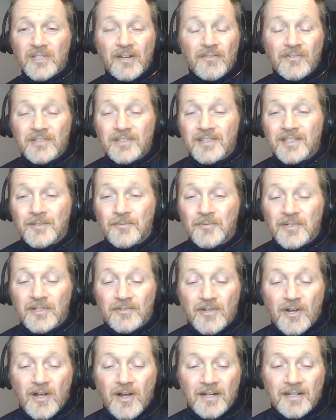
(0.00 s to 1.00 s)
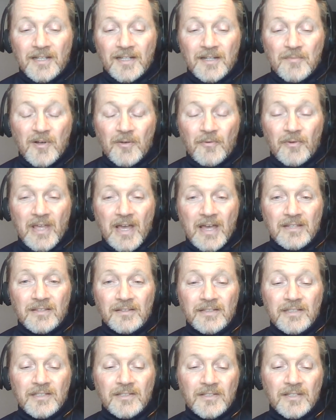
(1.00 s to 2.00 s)
everything we're talking about with
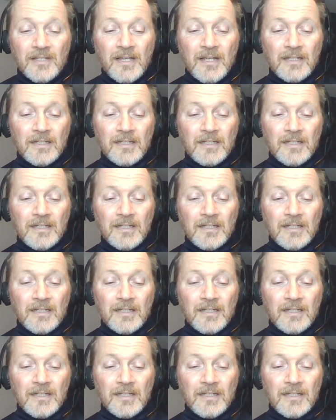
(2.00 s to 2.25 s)
athletes